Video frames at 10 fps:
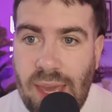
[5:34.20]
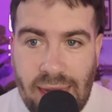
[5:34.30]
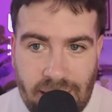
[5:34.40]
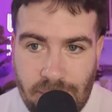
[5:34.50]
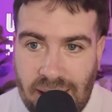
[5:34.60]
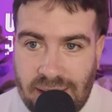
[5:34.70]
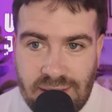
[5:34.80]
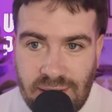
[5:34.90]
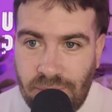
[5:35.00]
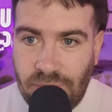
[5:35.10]
Ian
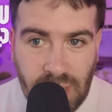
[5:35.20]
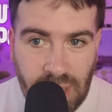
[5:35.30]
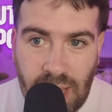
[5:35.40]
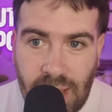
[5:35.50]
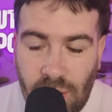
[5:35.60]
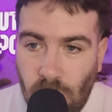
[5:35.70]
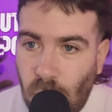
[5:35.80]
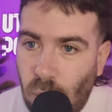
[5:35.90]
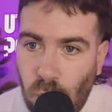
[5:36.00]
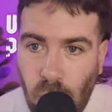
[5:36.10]
Maatsen.
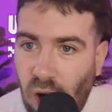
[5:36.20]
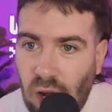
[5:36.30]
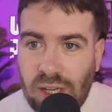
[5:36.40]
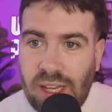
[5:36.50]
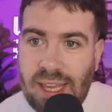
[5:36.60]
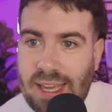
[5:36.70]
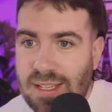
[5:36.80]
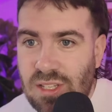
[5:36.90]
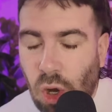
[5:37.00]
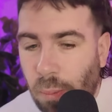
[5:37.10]
One
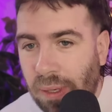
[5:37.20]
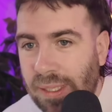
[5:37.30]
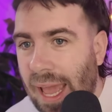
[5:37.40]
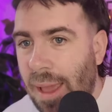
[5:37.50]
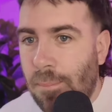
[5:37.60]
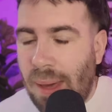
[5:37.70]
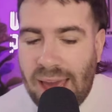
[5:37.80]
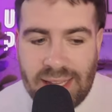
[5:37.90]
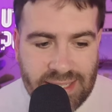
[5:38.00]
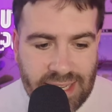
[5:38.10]
is up and down,
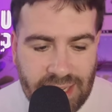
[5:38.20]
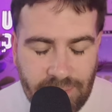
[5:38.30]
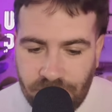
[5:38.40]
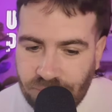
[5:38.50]
pacey,